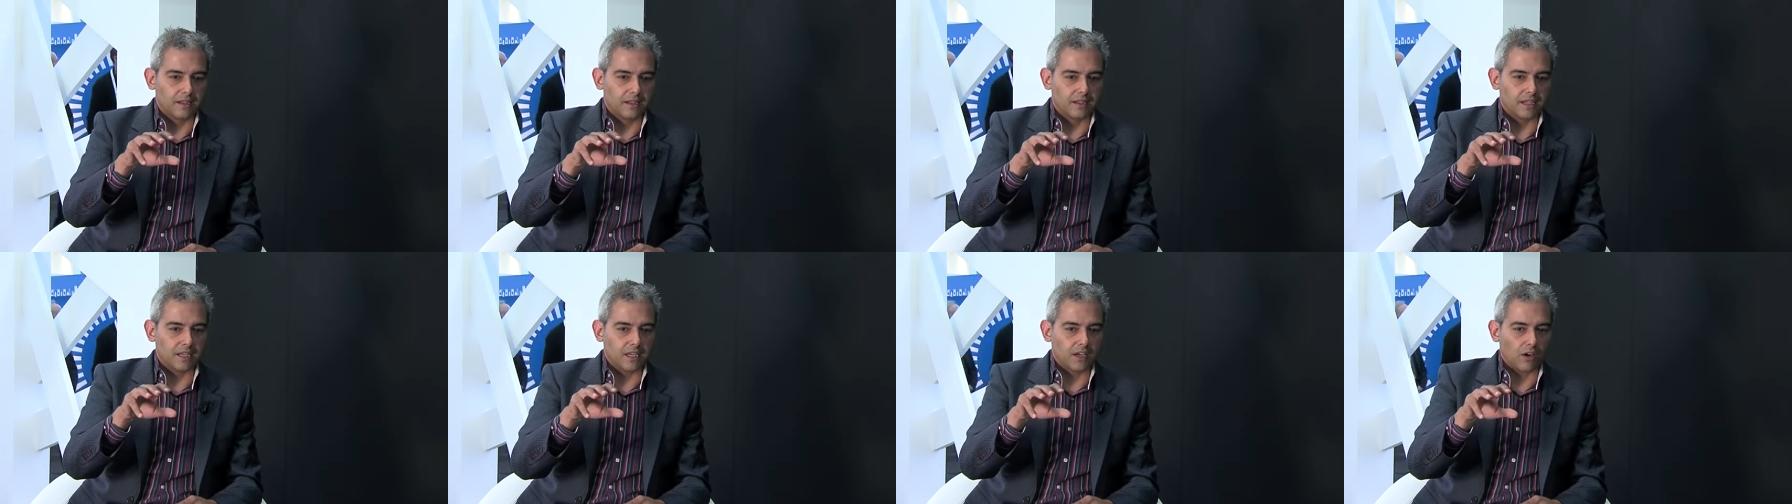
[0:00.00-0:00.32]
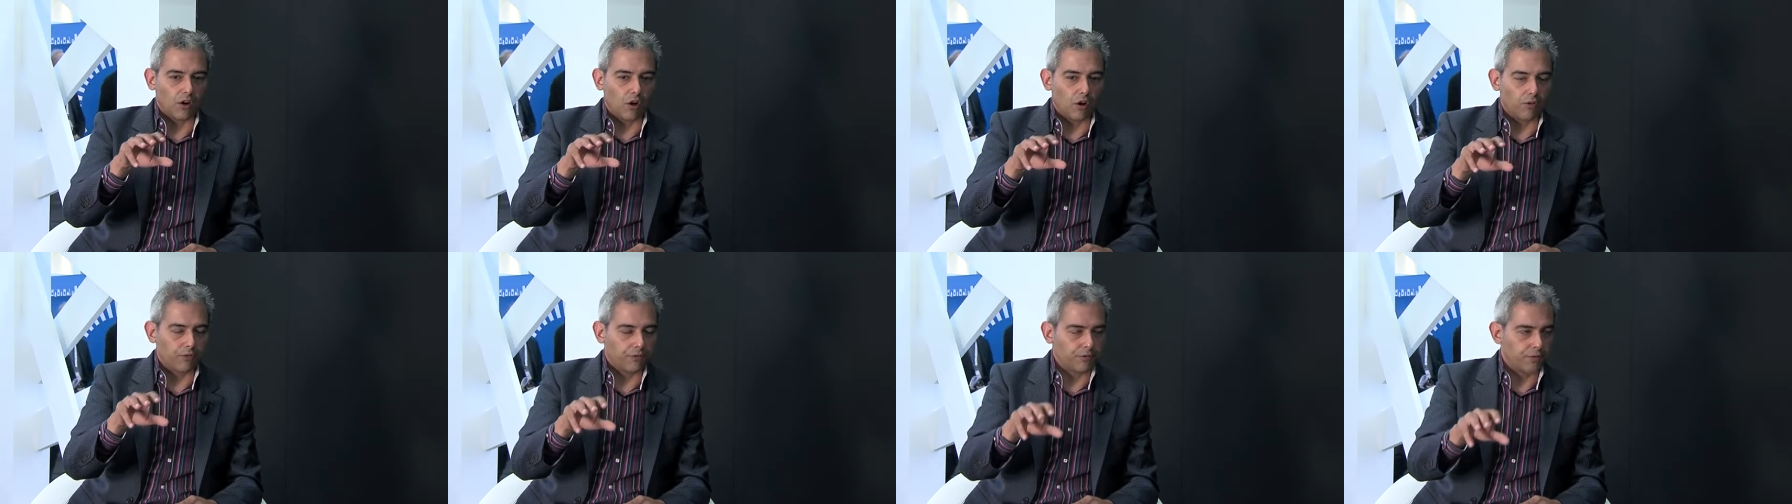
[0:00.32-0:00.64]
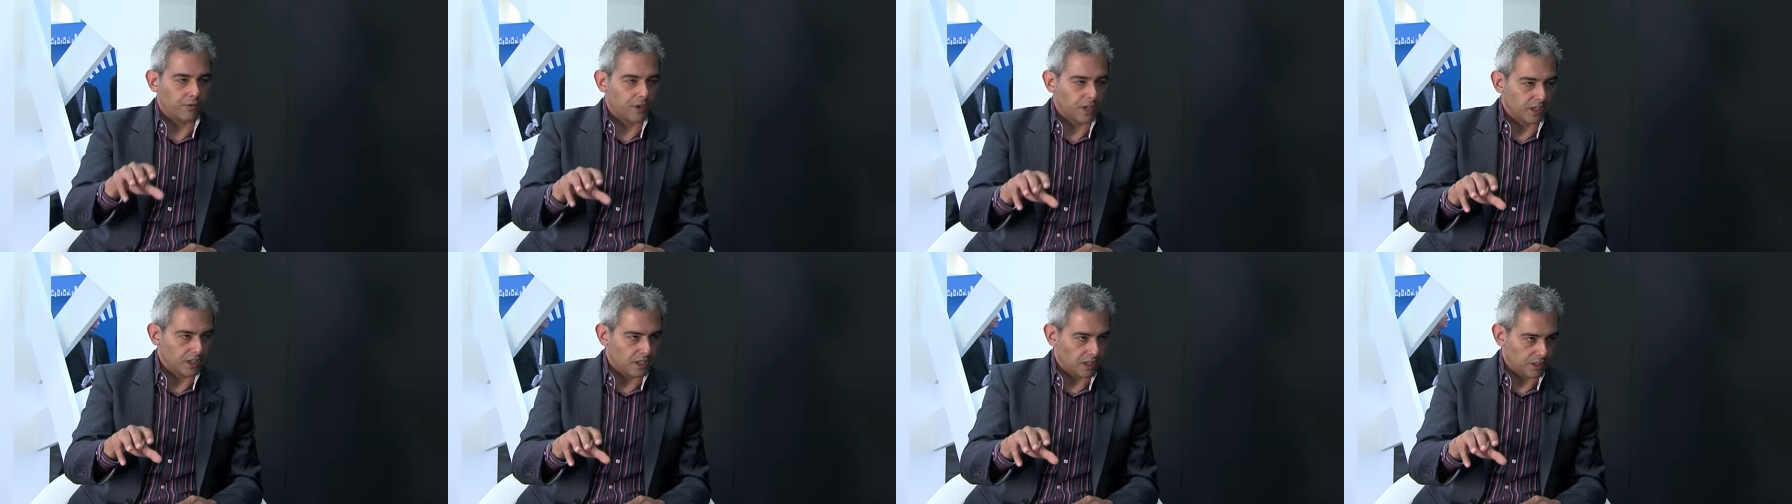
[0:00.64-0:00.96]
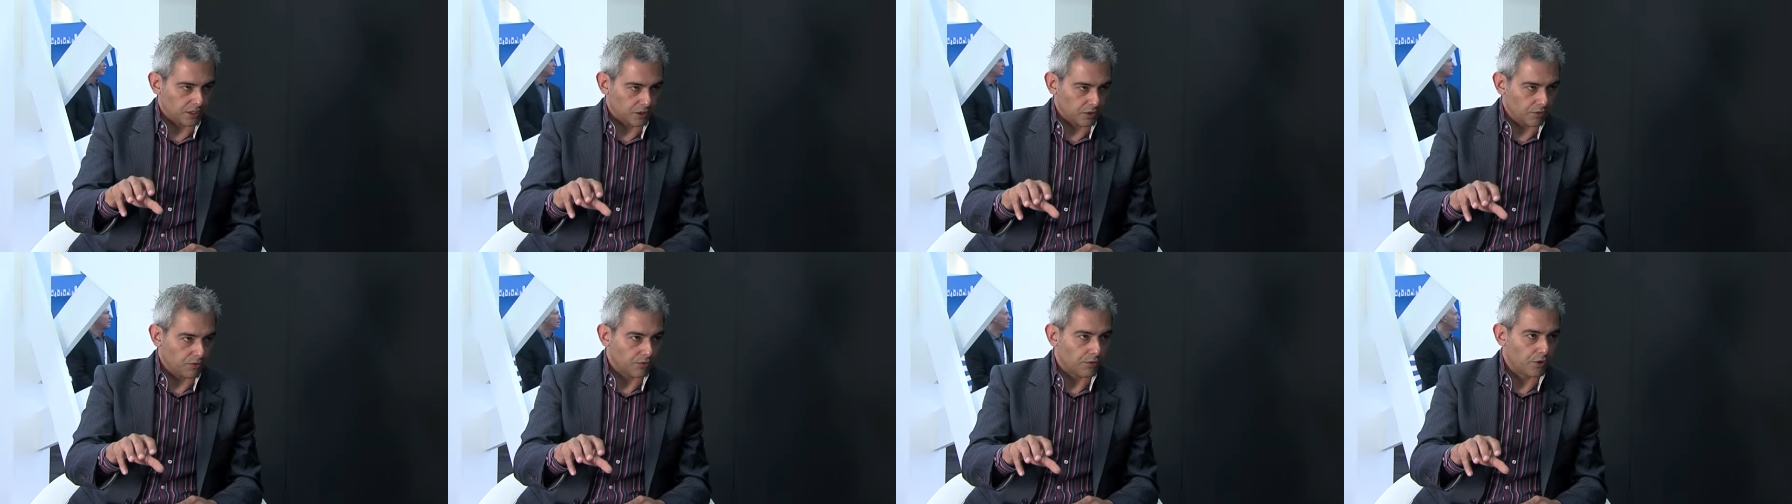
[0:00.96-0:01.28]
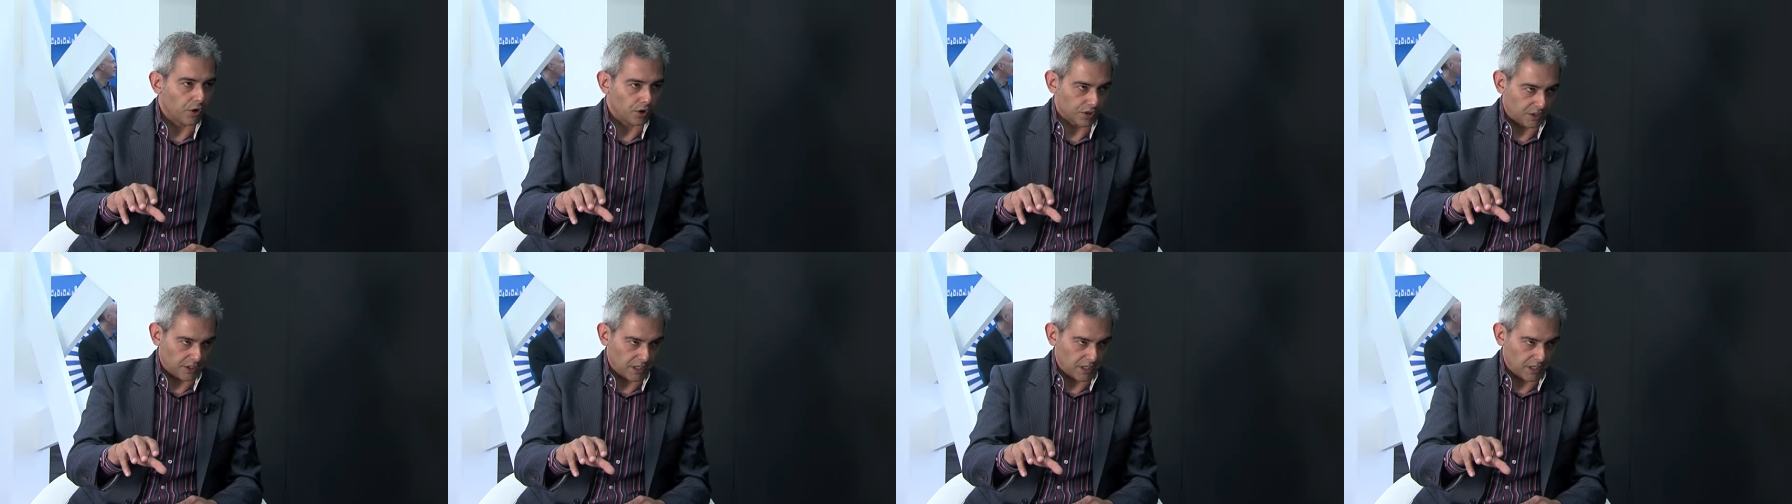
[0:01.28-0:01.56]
the offering that you've got